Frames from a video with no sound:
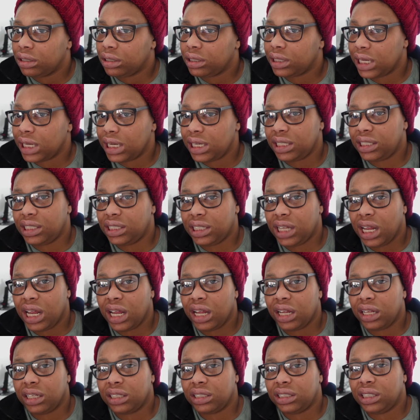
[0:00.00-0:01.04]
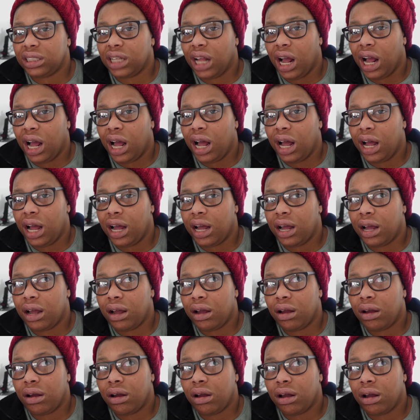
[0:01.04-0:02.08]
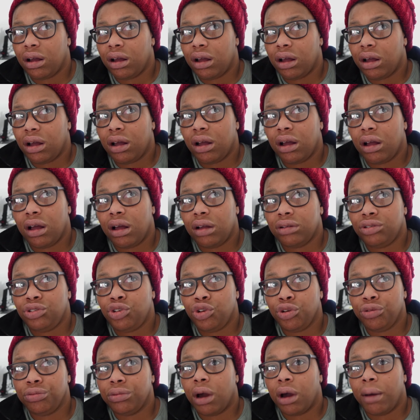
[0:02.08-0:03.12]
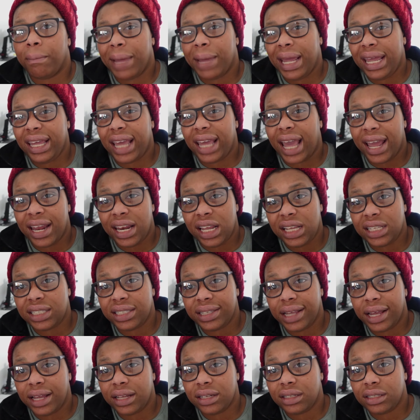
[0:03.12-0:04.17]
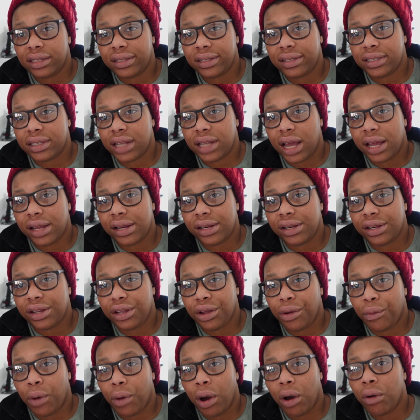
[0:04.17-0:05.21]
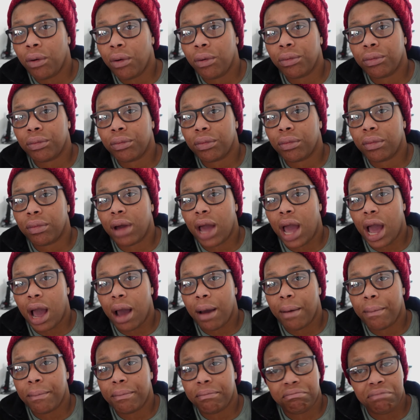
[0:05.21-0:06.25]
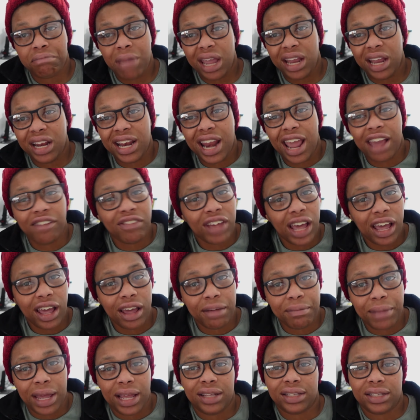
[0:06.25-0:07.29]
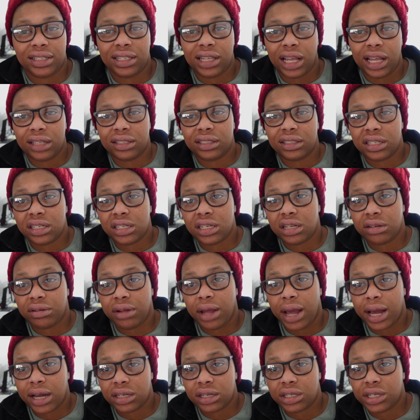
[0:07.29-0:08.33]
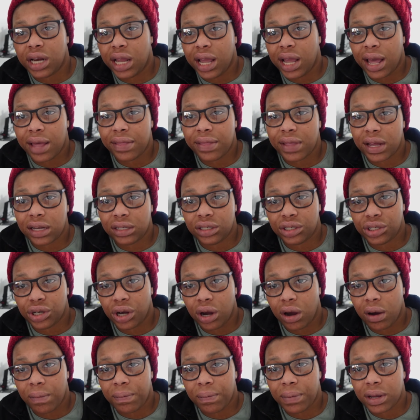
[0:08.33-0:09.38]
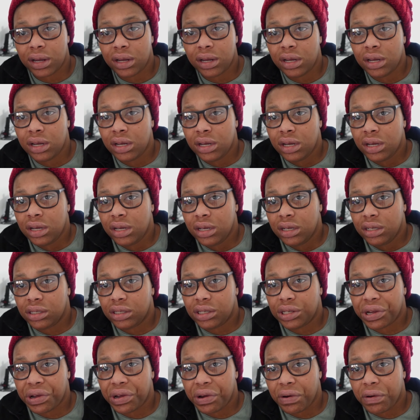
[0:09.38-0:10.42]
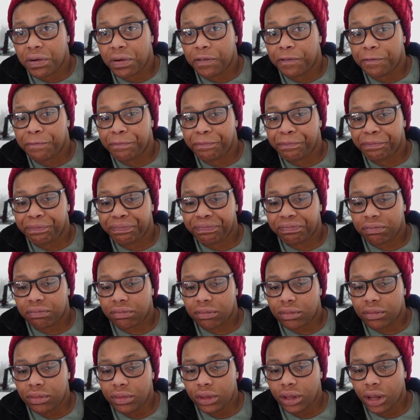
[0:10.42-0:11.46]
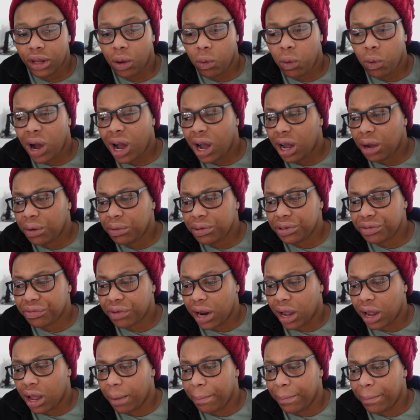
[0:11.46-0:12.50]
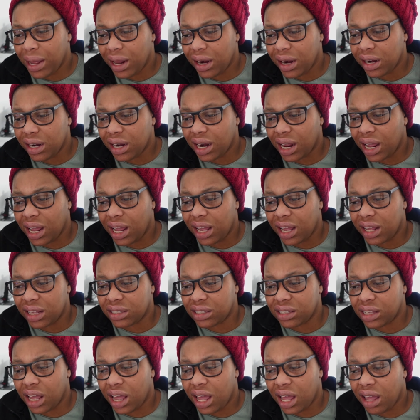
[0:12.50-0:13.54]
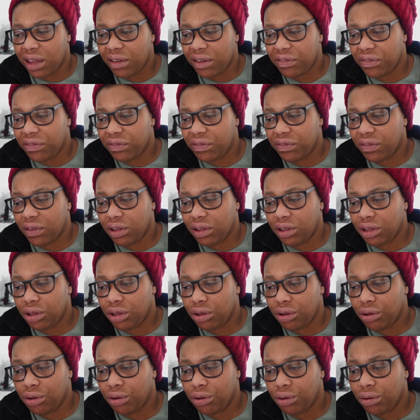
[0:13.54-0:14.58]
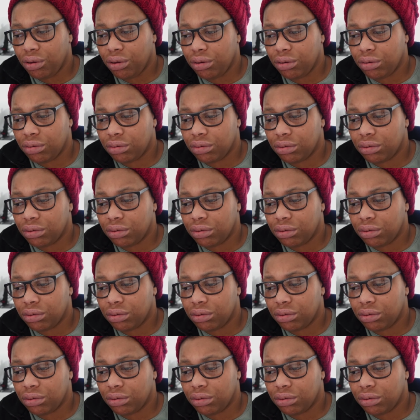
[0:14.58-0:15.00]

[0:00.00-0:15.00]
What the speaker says: these things that do not make any sense, and it won't may never make sense until you actually do that job. So what I would recommend is, if you